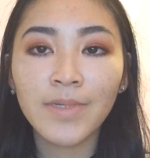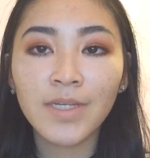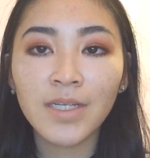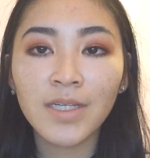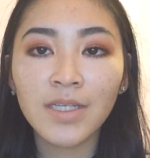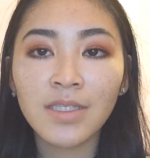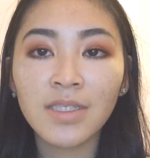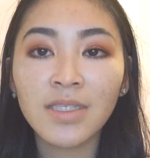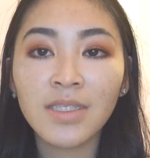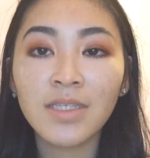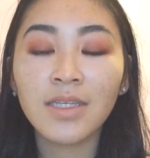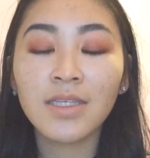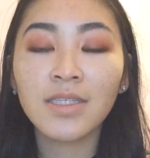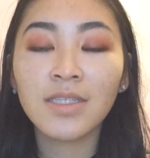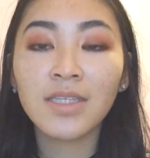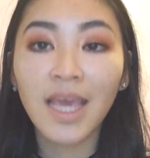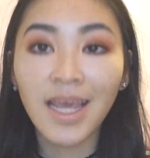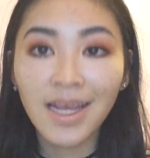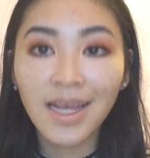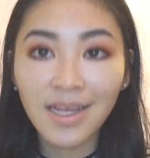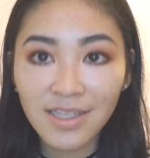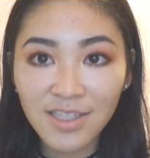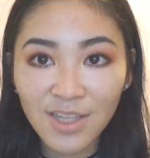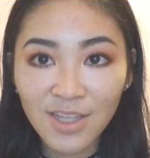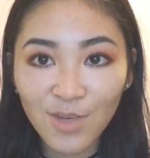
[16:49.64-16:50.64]
just
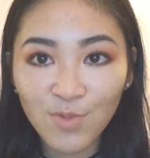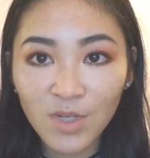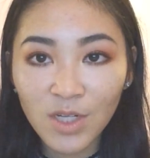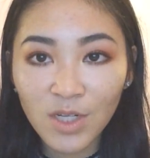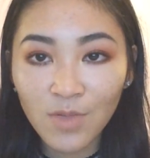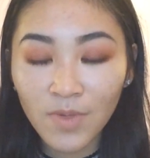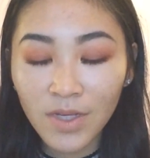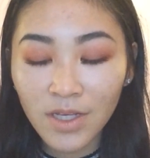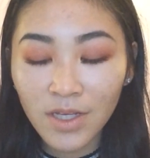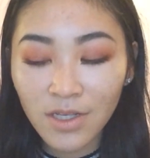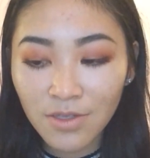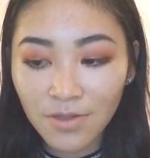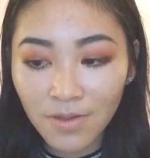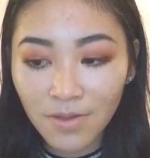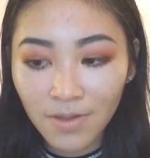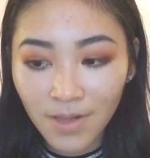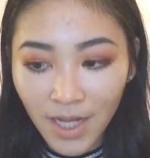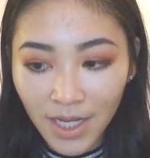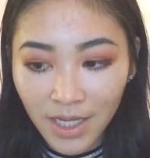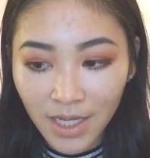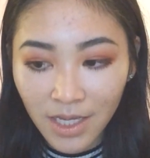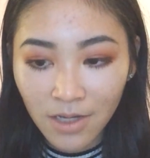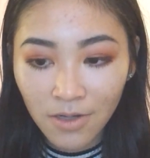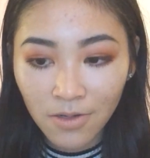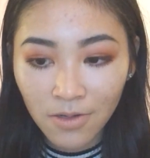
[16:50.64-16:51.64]
take a subject because you
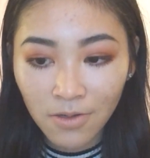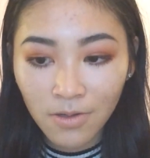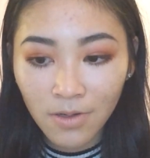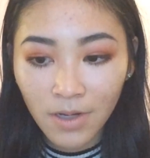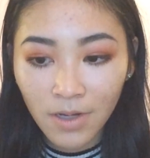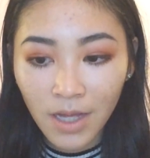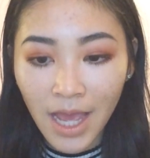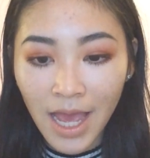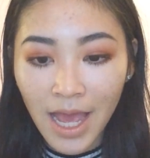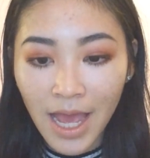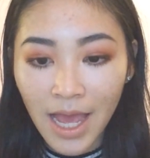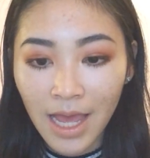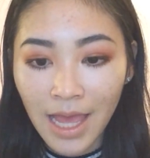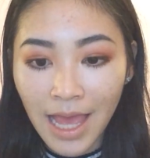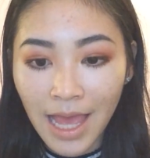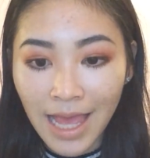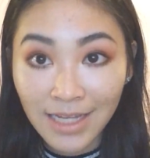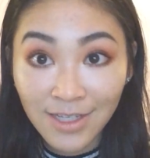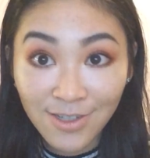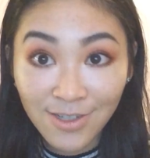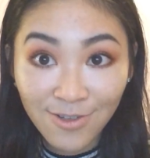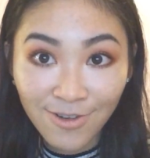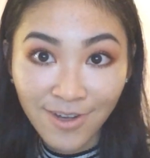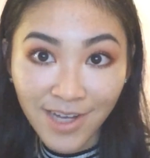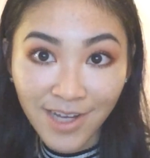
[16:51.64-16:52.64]
like it
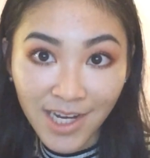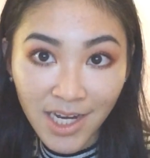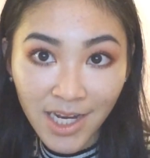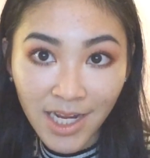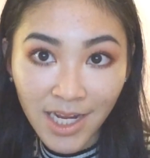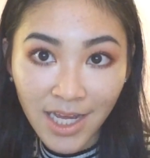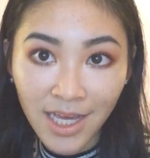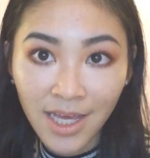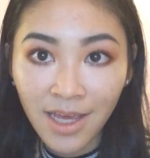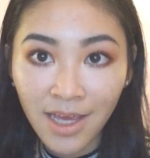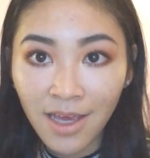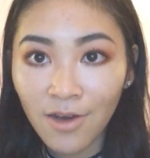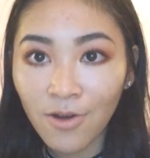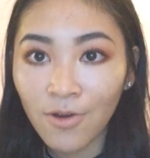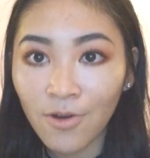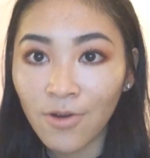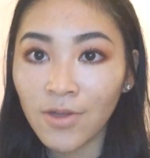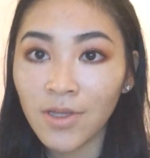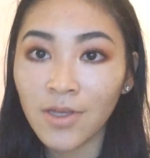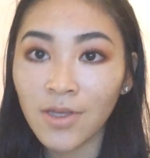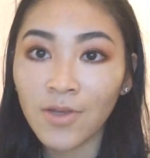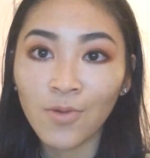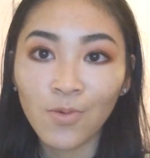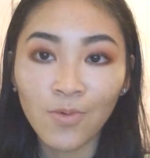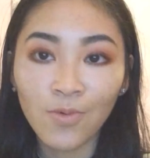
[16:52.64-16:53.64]
and you're good at it, or
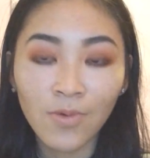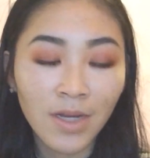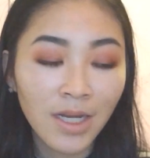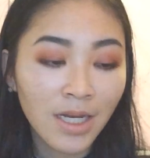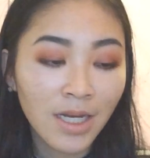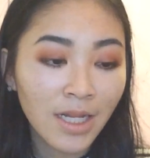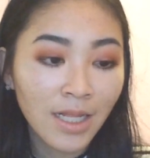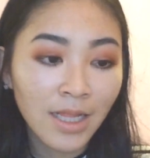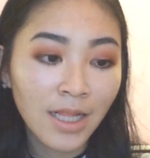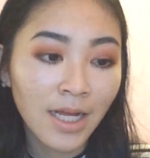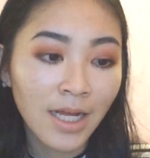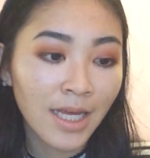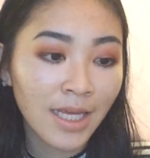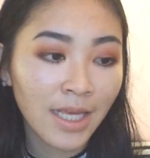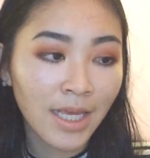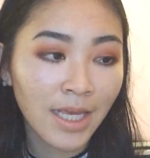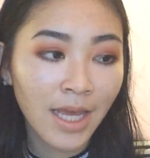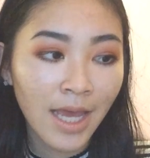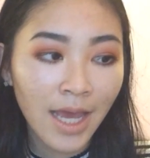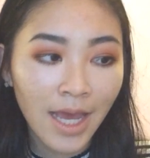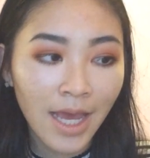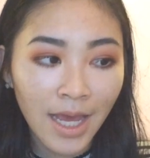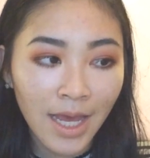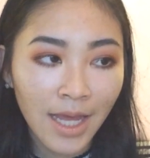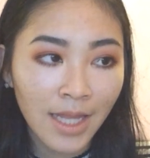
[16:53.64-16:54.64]
you really like
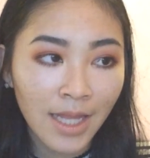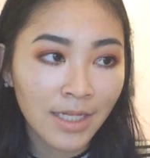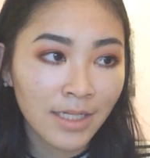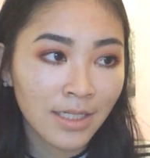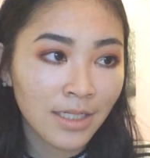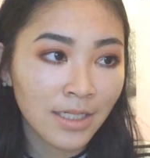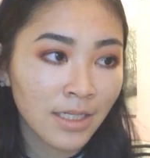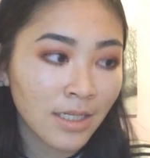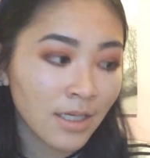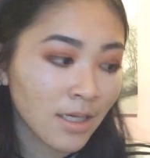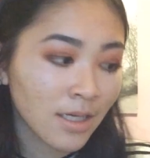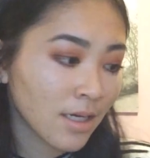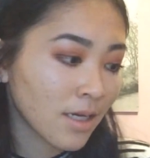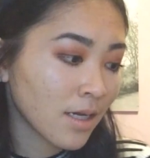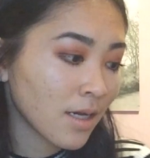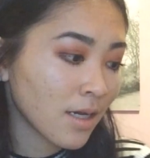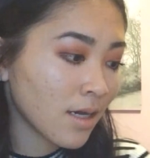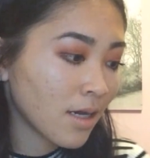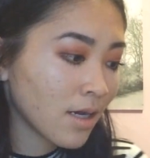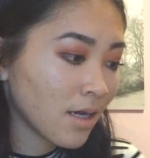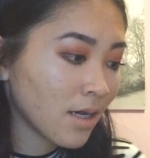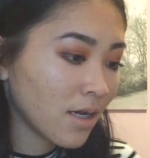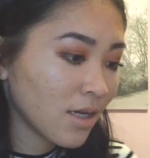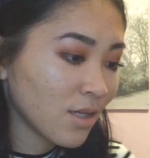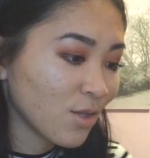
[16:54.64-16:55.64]
it and
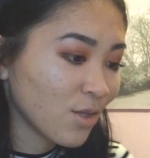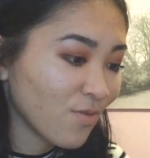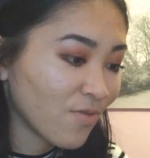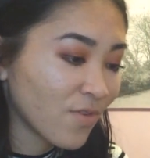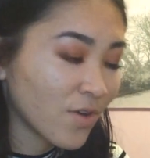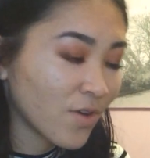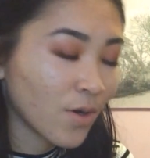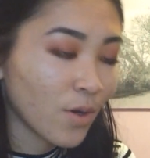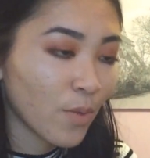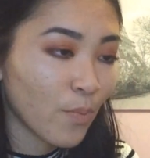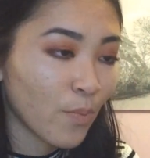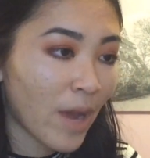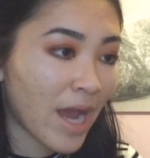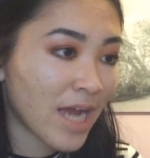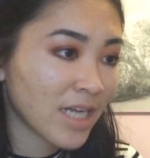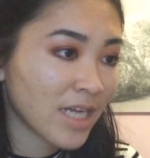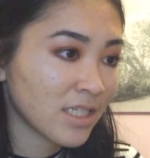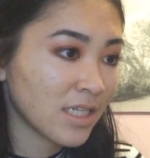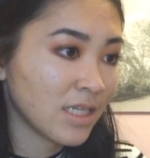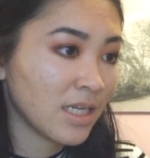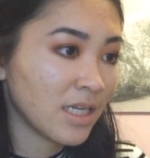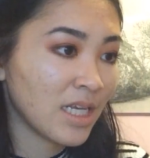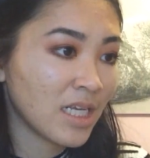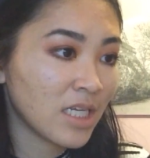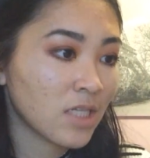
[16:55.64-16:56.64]
you've got
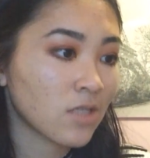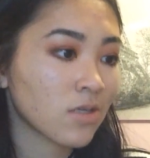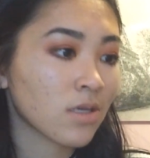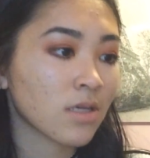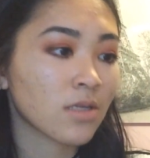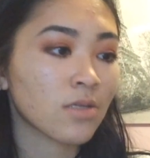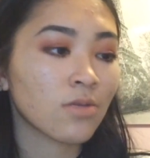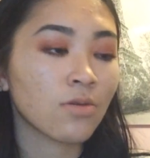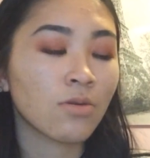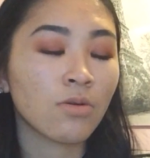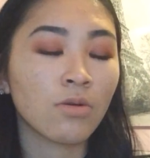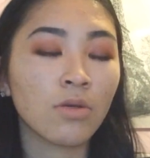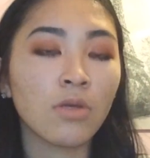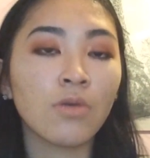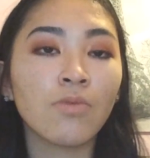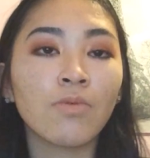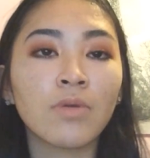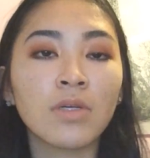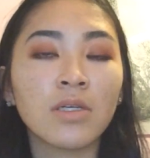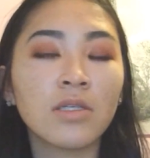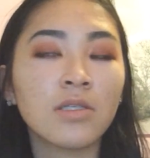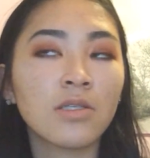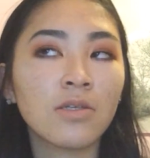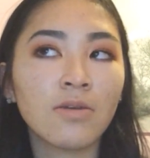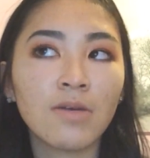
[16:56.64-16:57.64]
passion, interest, or you
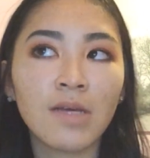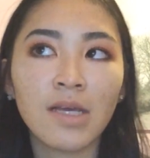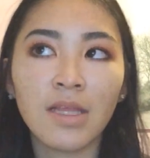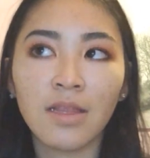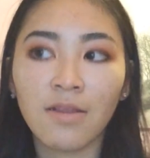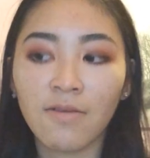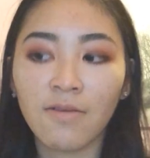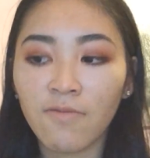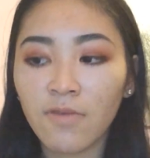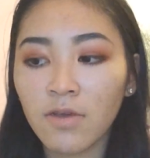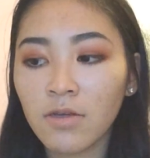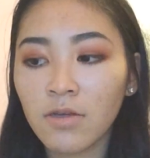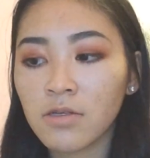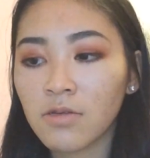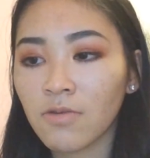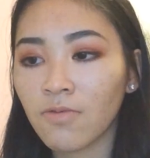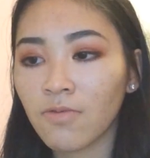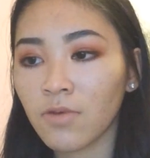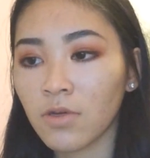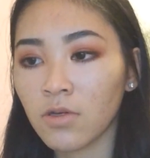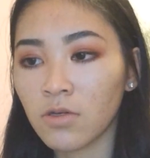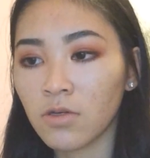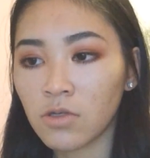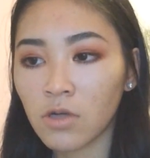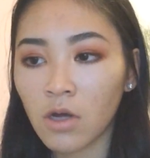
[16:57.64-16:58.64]
want to do it in the future
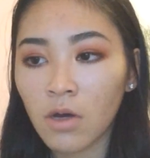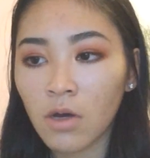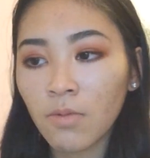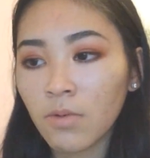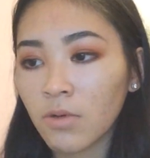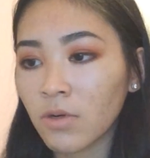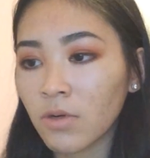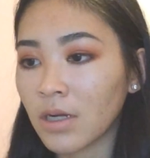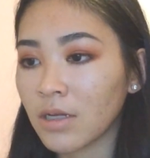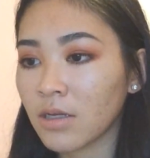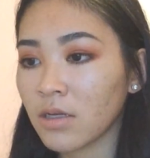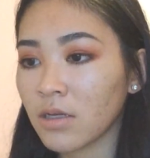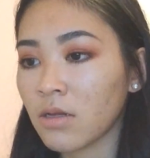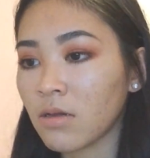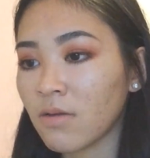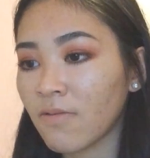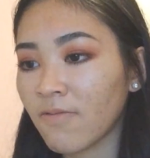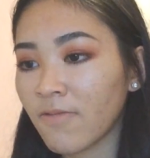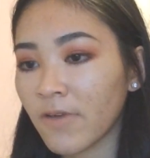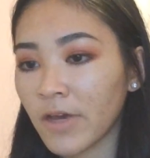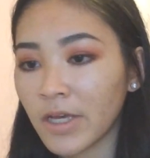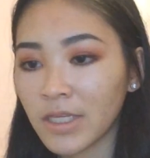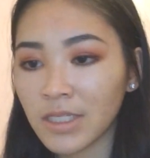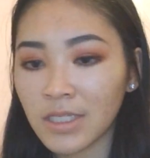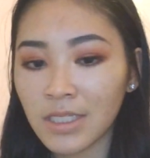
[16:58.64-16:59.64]
for your job or at
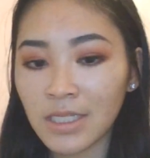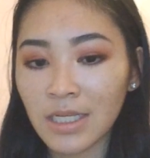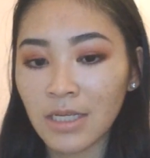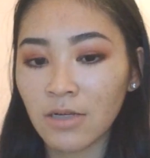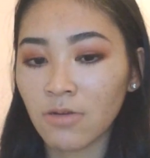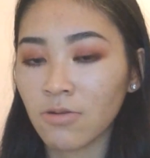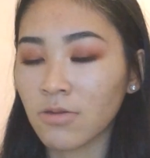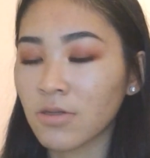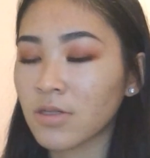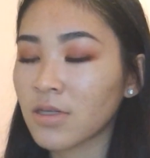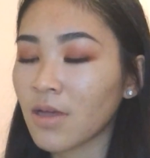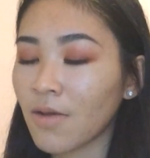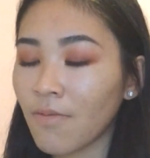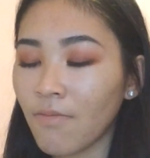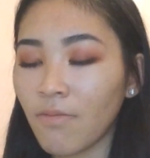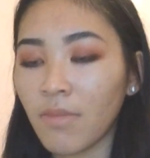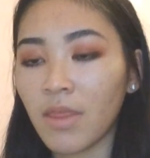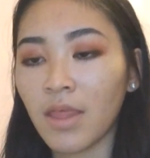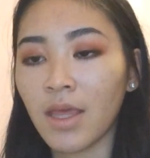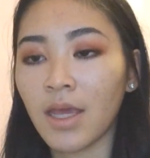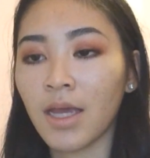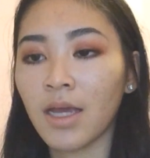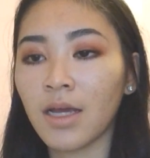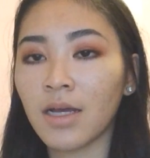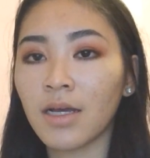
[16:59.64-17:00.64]
university or
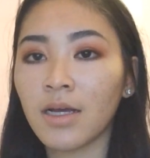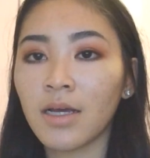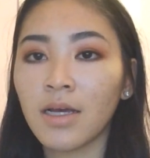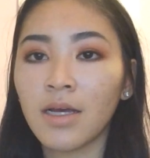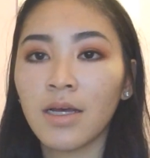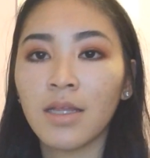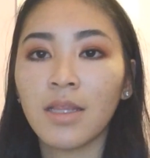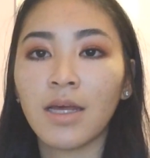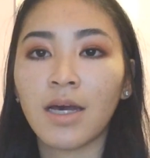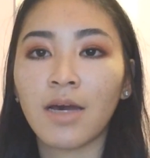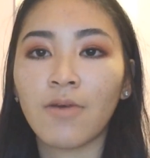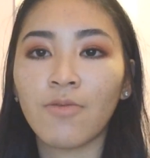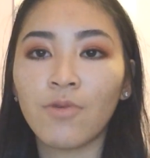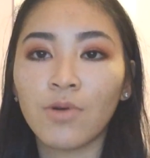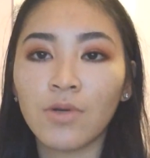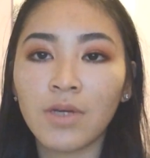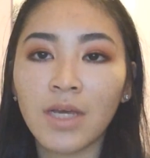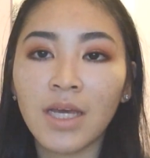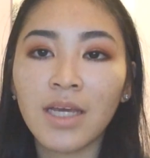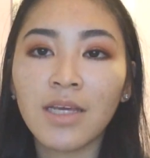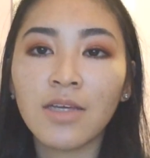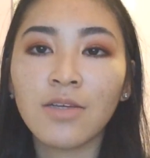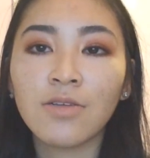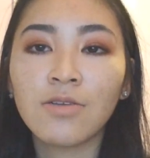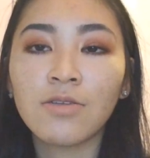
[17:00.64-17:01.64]
something that will
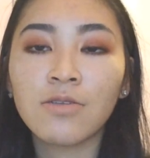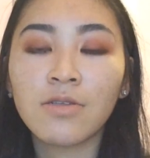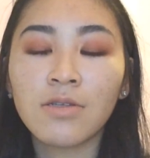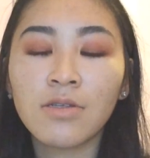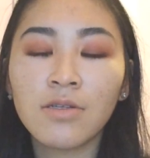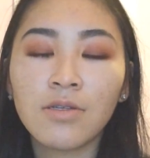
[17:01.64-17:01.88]
get you